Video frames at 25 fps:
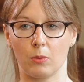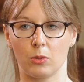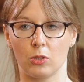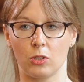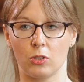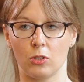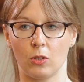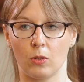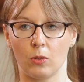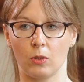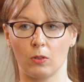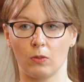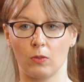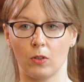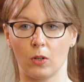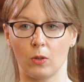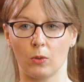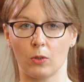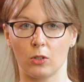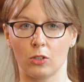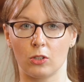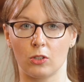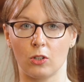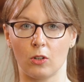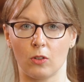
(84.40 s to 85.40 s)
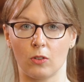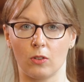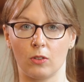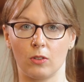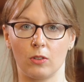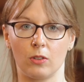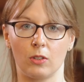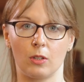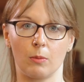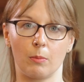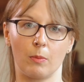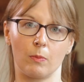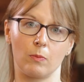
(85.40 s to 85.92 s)
I was solely focused
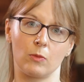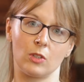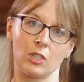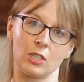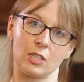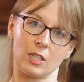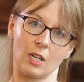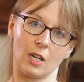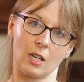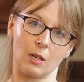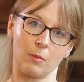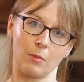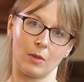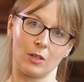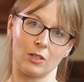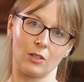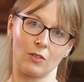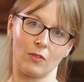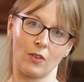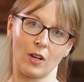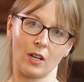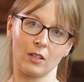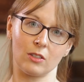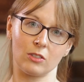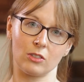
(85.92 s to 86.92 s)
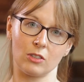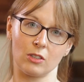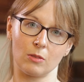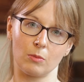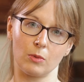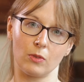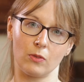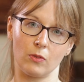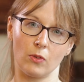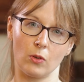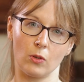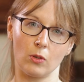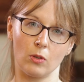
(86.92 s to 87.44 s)
on the design and manufacture
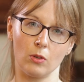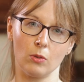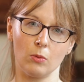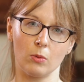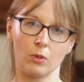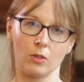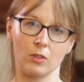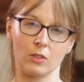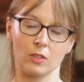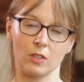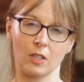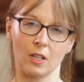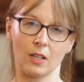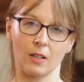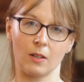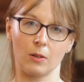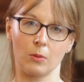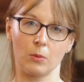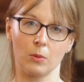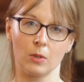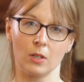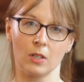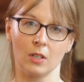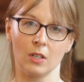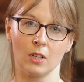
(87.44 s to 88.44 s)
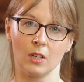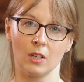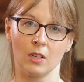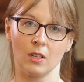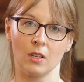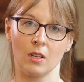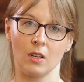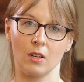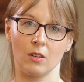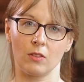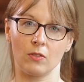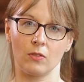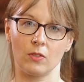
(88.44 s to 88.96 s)
before, whereas now
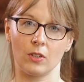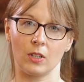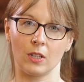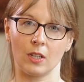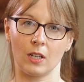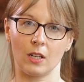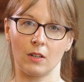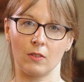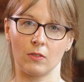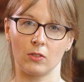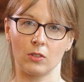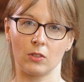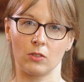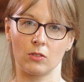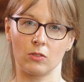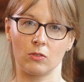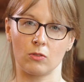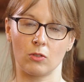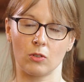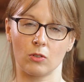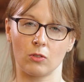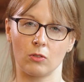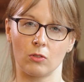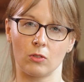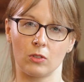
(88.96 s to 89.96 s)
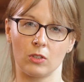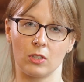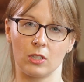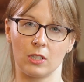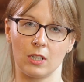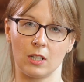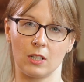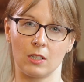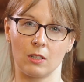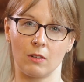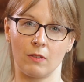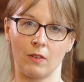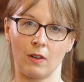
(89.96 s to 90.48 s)
I feel I have a stronger
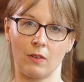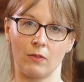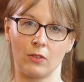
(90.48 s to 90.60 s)
understanding of